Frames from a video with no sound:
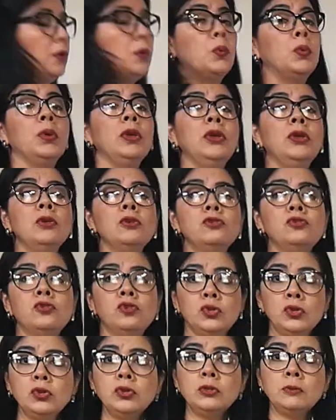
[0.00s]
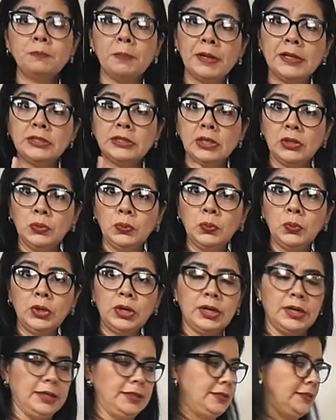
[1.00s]
We use 2 special
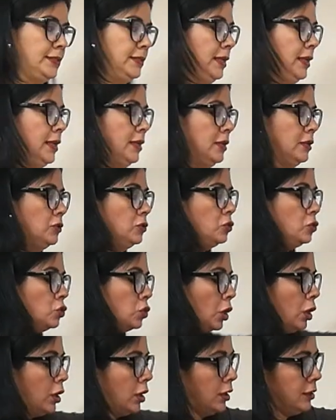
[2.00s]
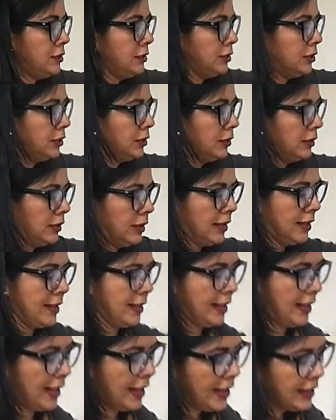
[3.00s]
words, don't
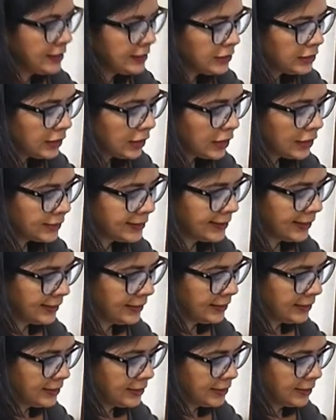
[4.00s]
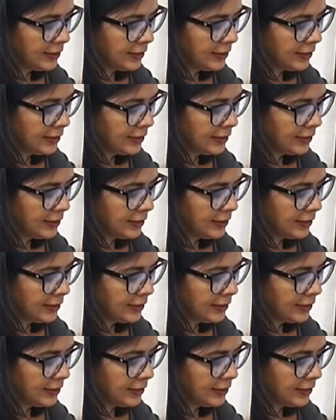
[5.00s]
and doesn't.